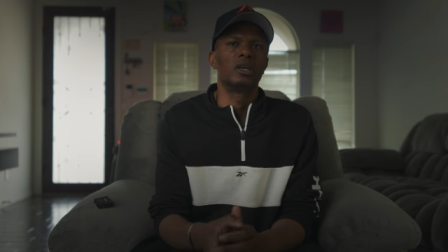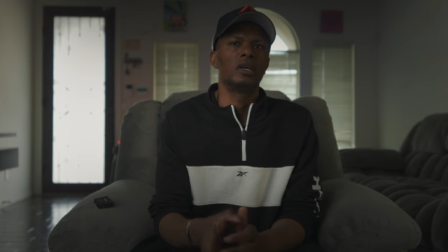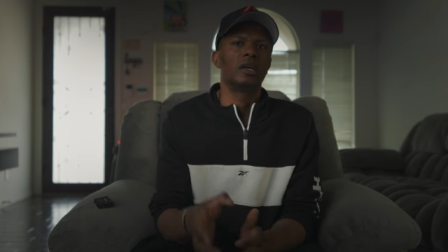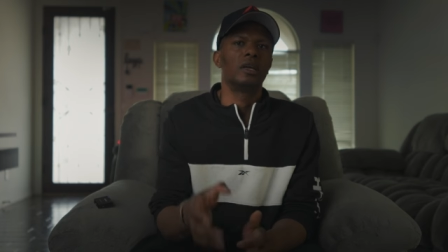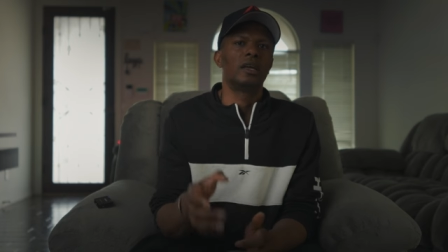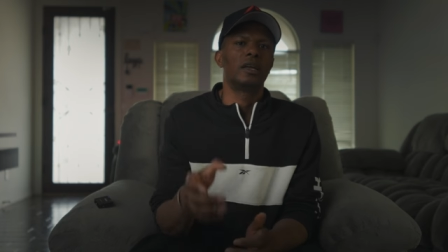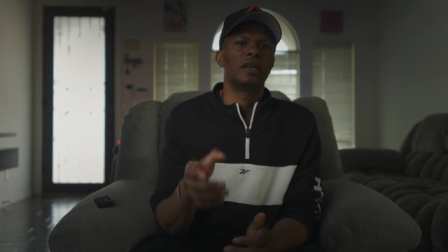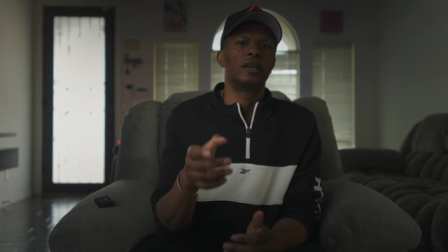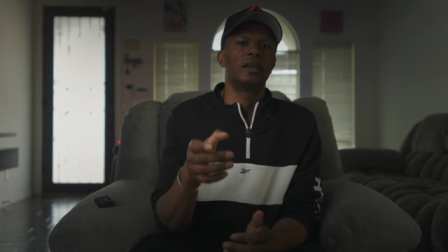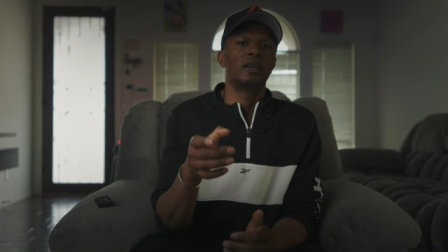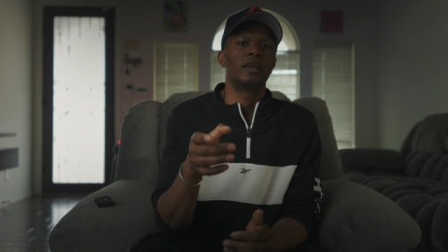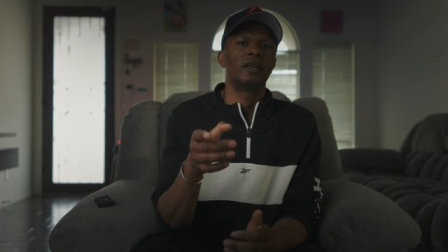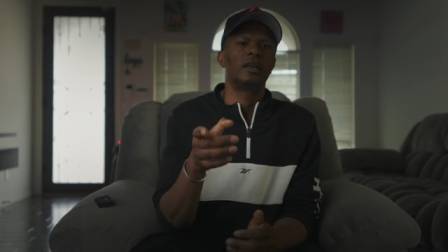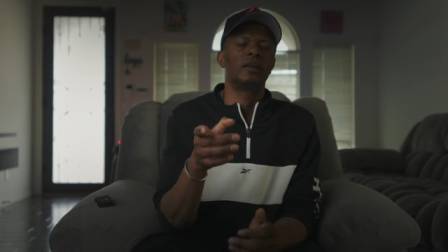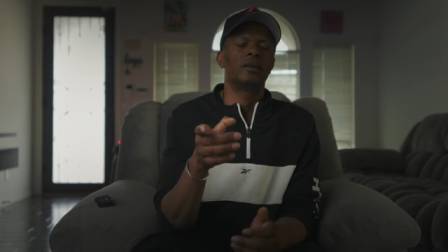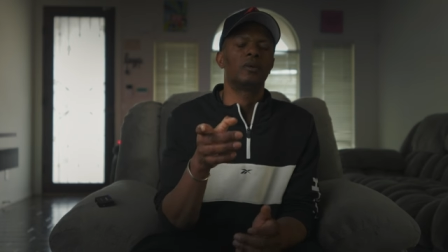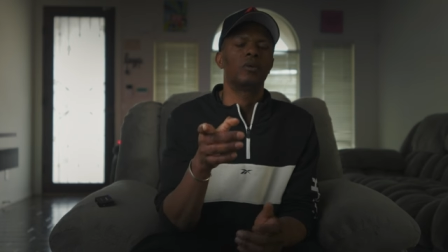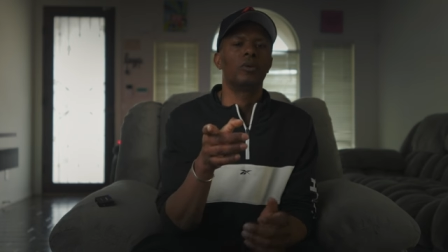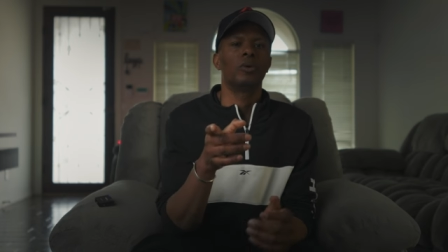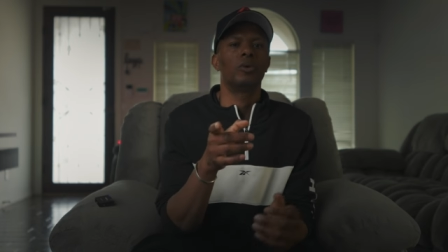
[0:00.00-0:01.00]

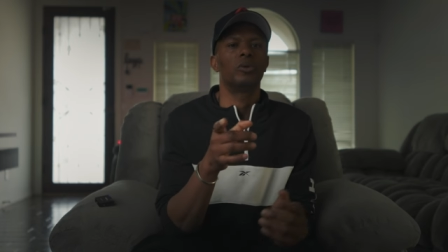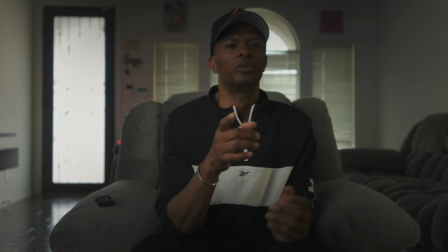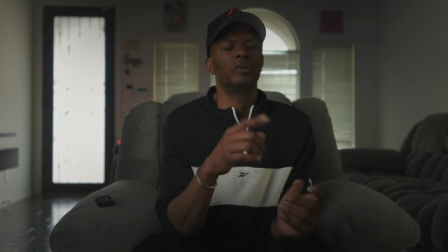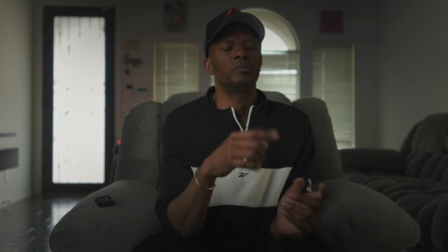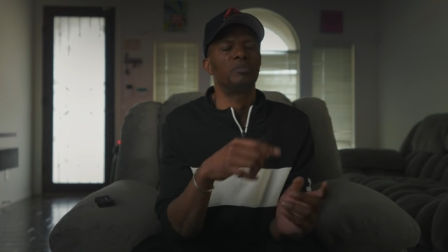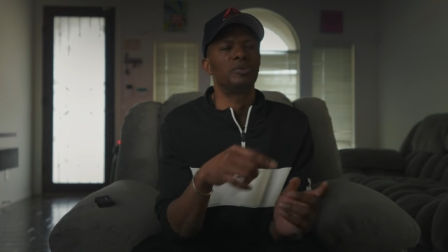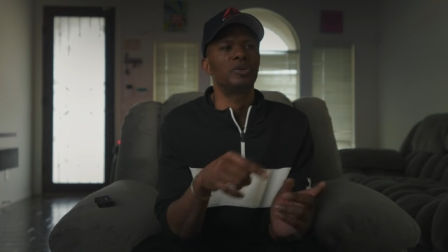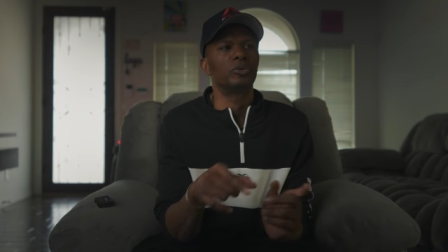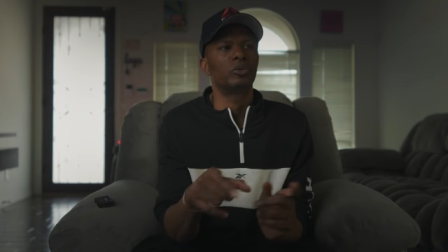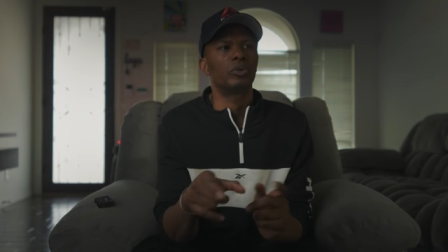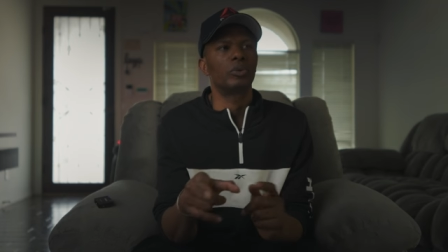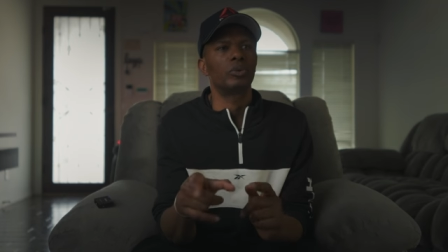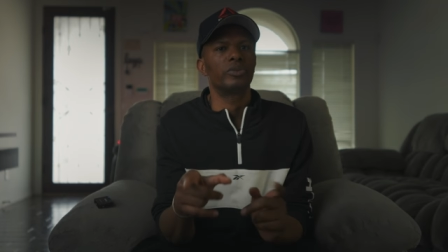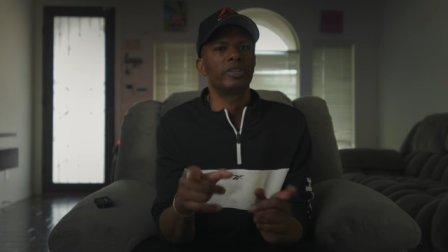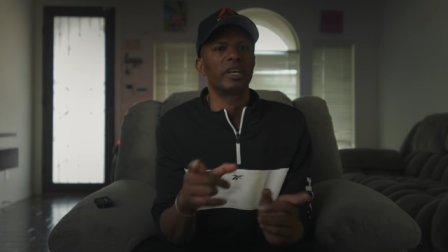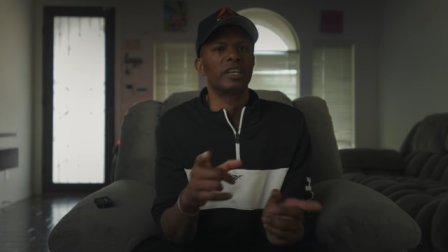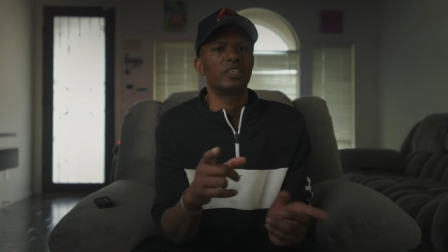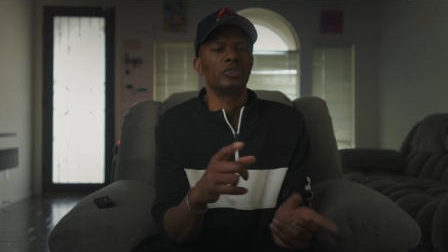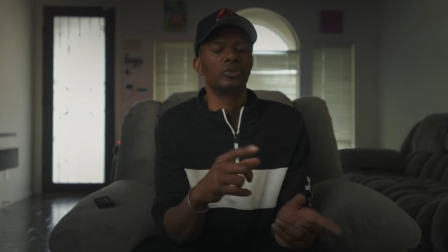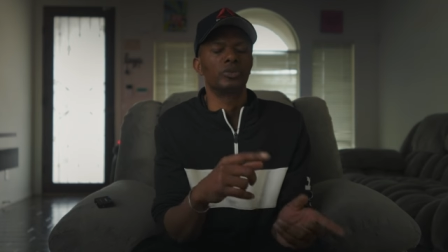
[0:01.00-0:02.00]
and all the B-roll
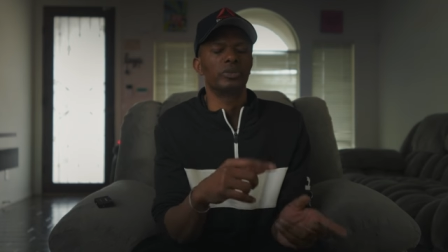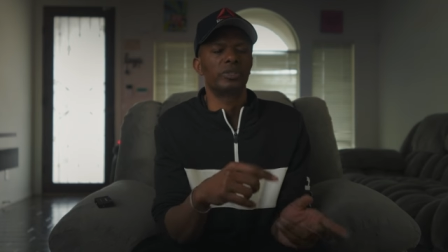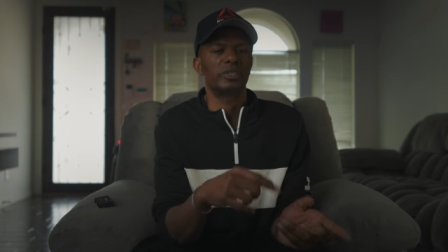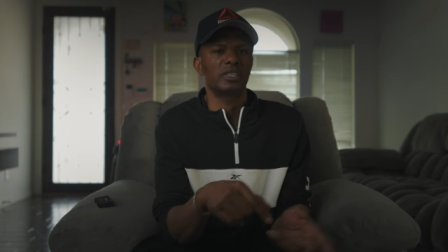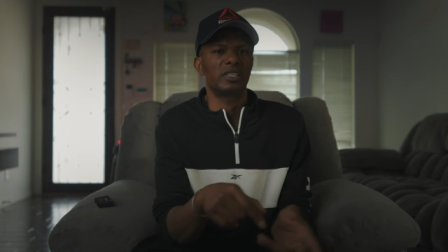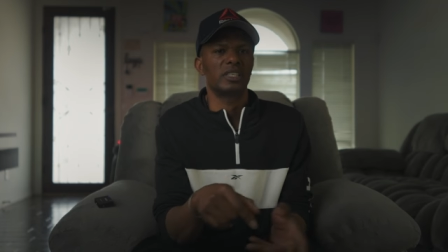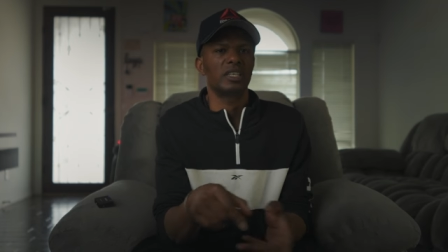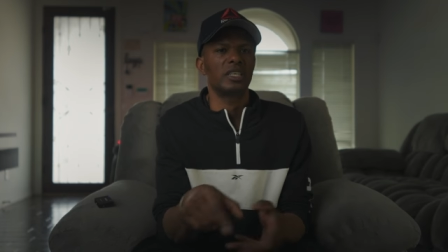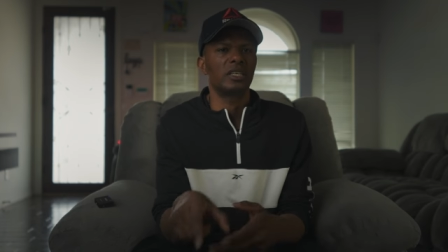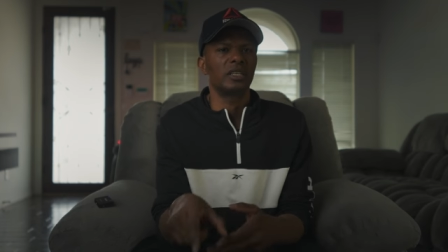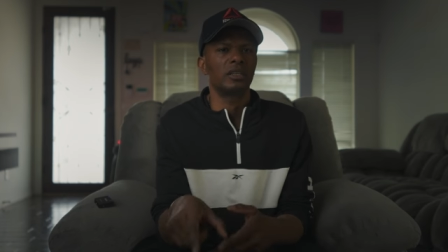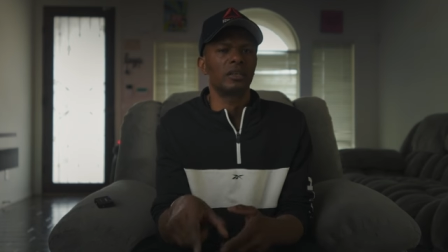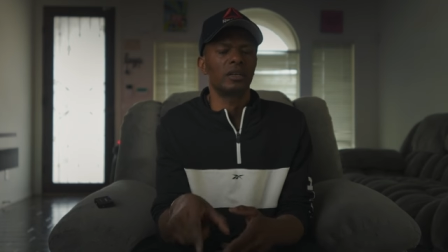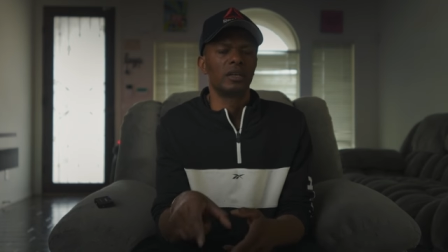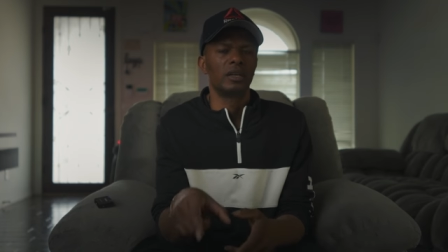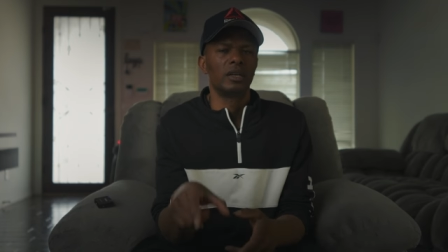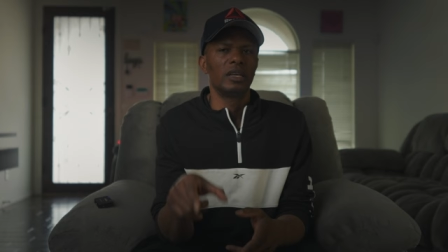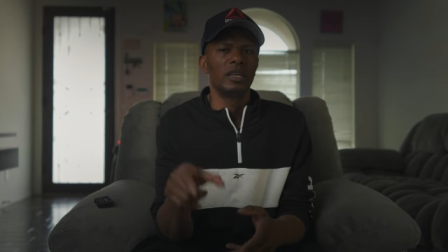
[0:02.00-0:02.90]
that you're seeing